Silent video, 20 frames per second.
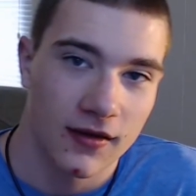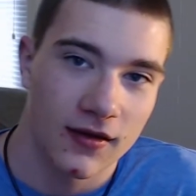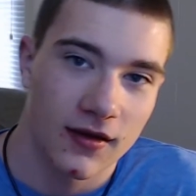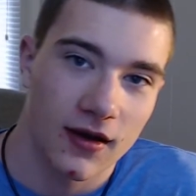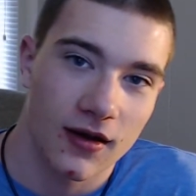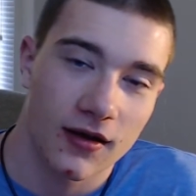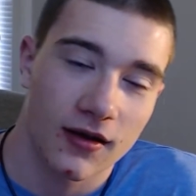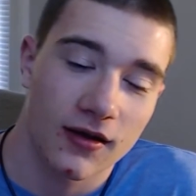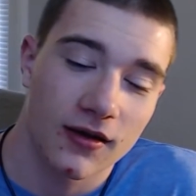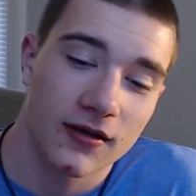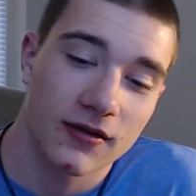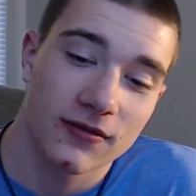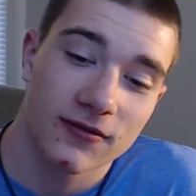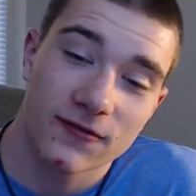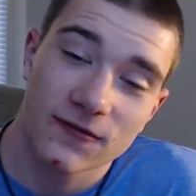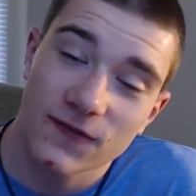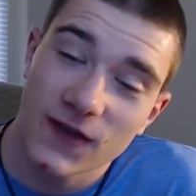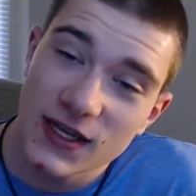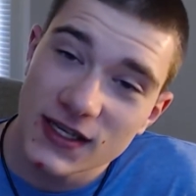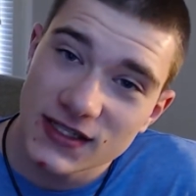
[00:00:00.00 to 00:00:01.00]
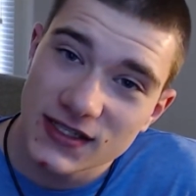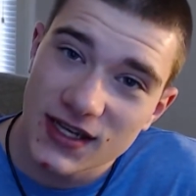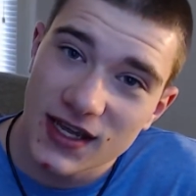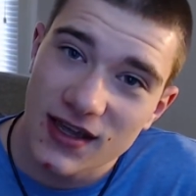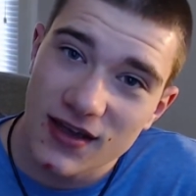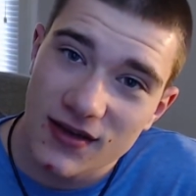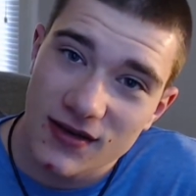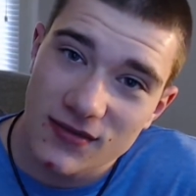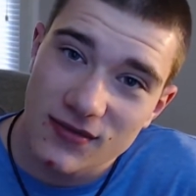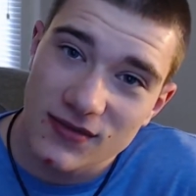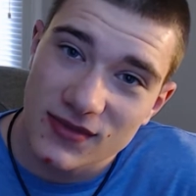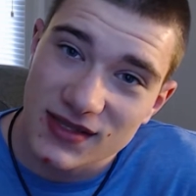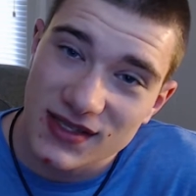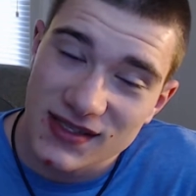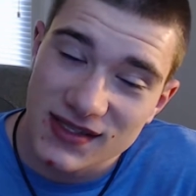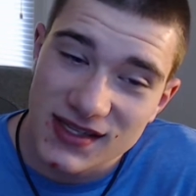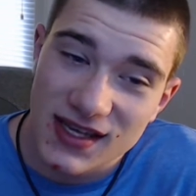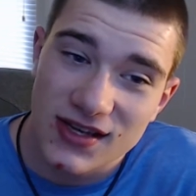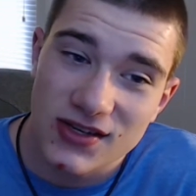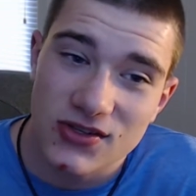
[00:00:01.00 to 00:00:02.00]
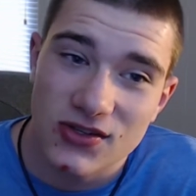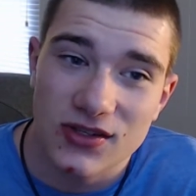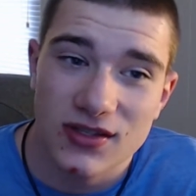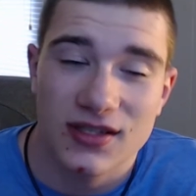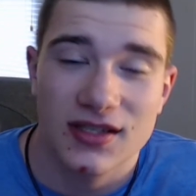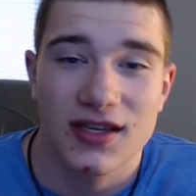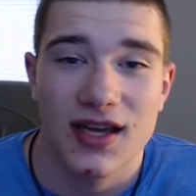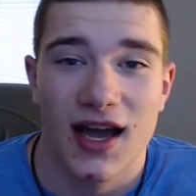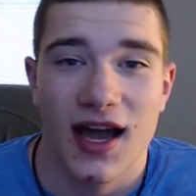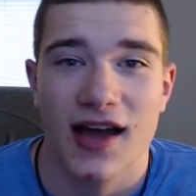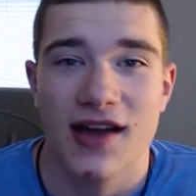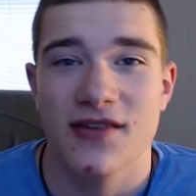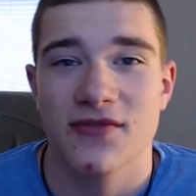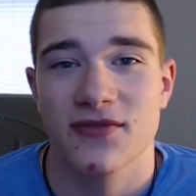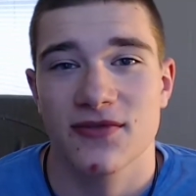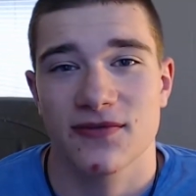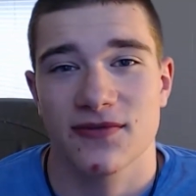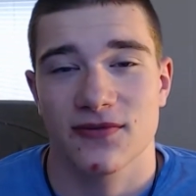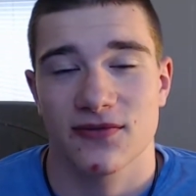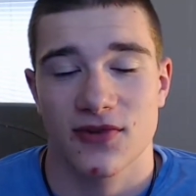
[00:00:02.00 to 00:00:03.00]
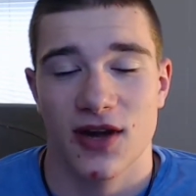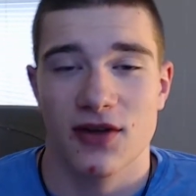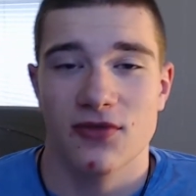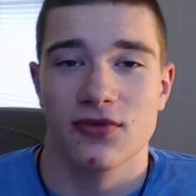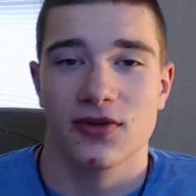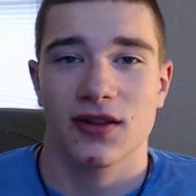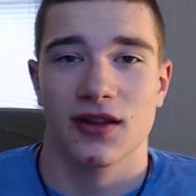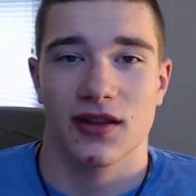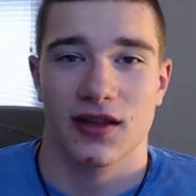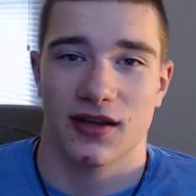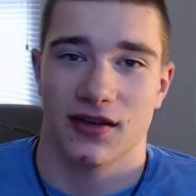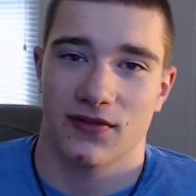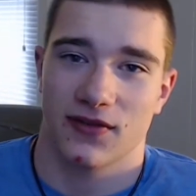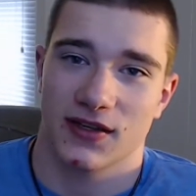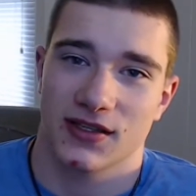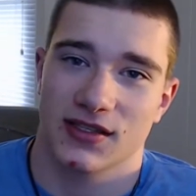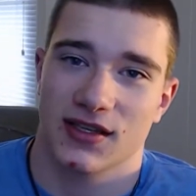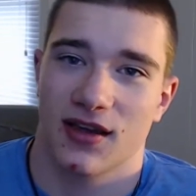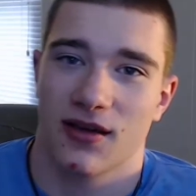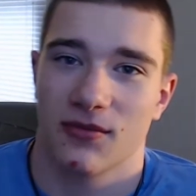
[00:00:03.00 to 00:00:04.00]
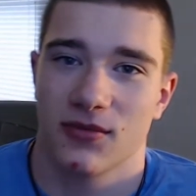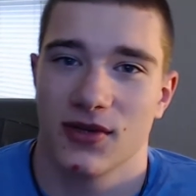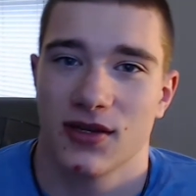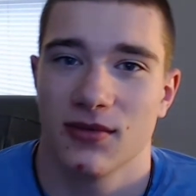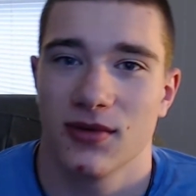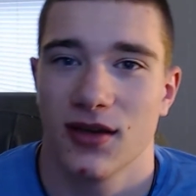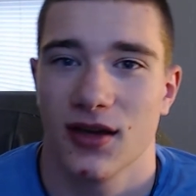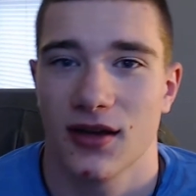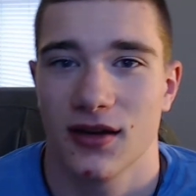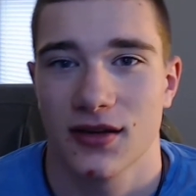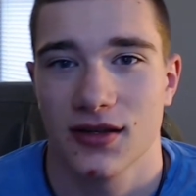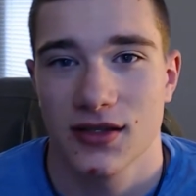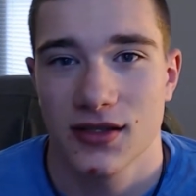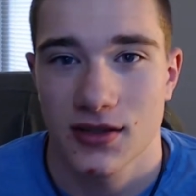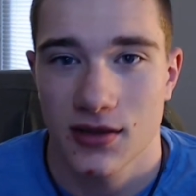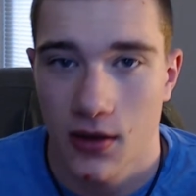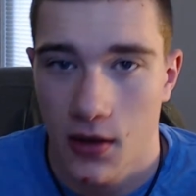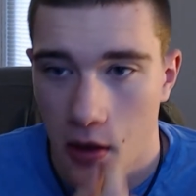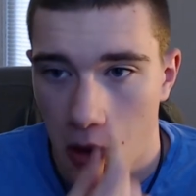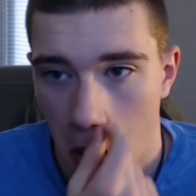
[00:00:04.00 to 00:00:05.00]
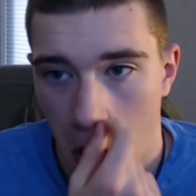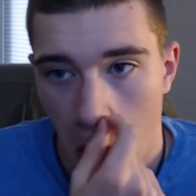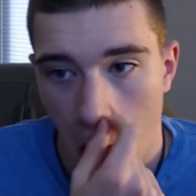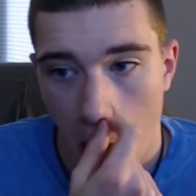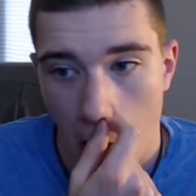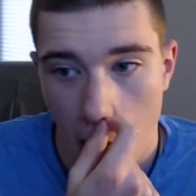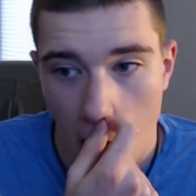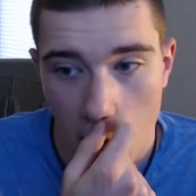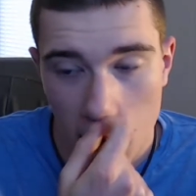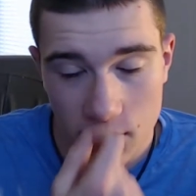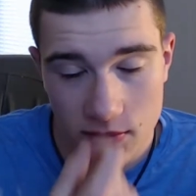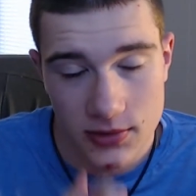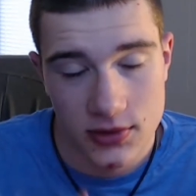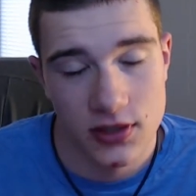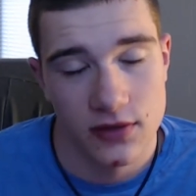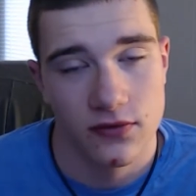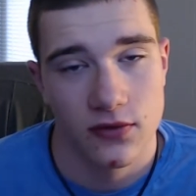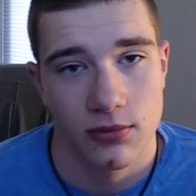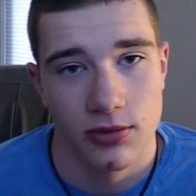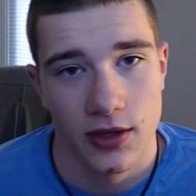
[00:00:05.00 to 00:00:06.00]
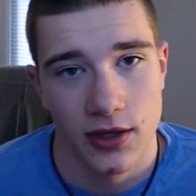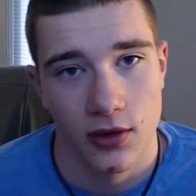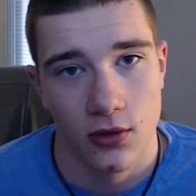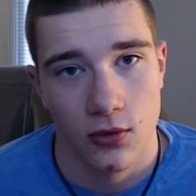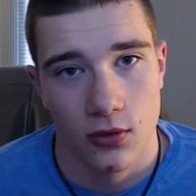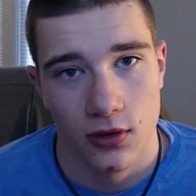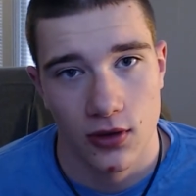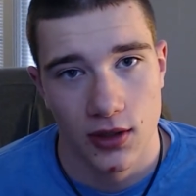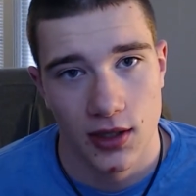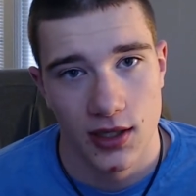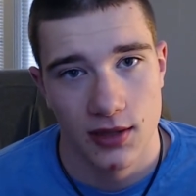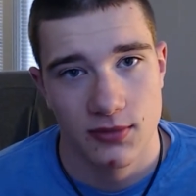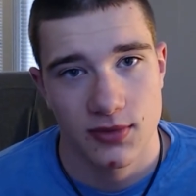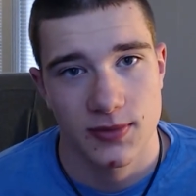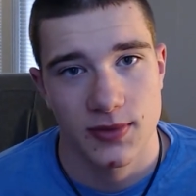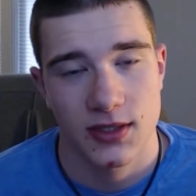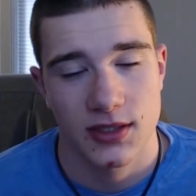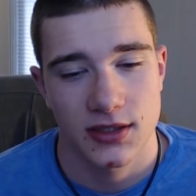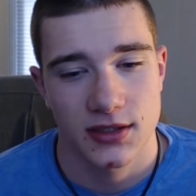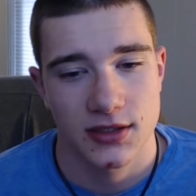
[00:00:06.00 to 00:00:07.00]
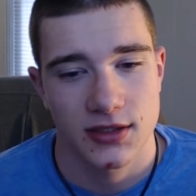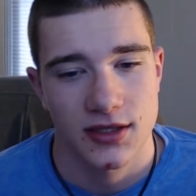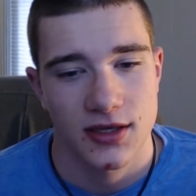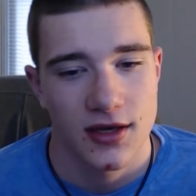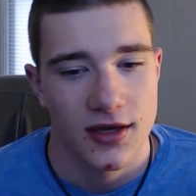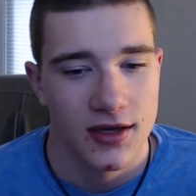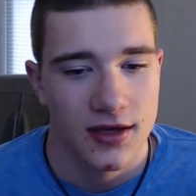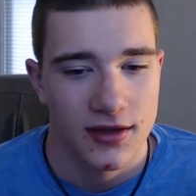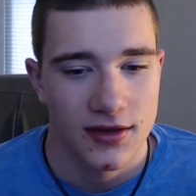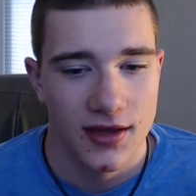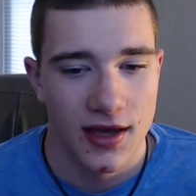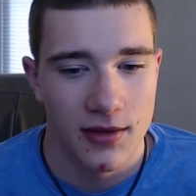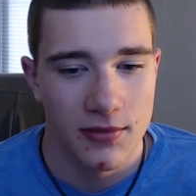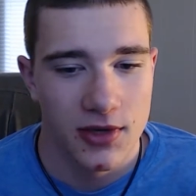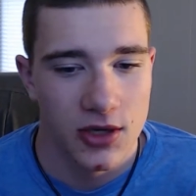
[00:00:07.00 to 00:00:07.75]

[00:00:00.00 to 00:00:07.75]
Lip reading: Facecam is actually, I really like Facecam, to be honest. Especially if you're playing horror games, because them